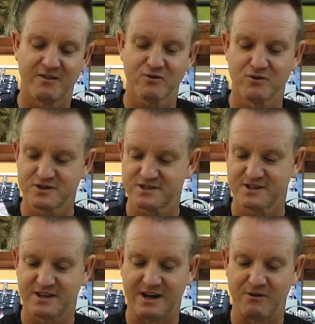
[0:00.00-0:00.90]
of course
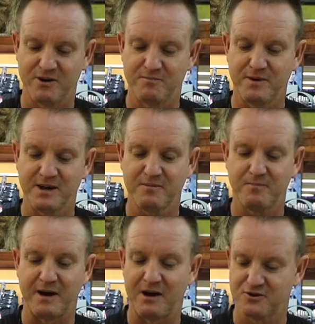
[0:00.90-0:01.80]
our big
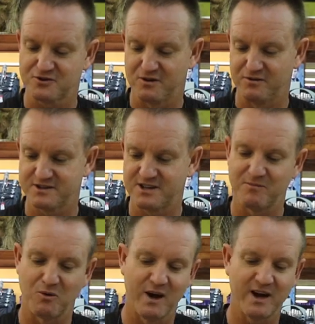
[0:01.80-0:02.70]
power swivels,
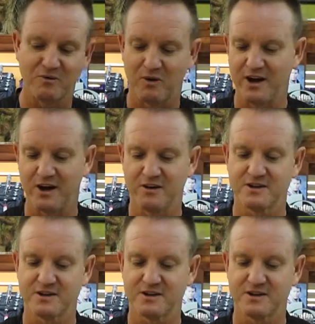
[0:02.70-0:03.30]
number 1, 1-0,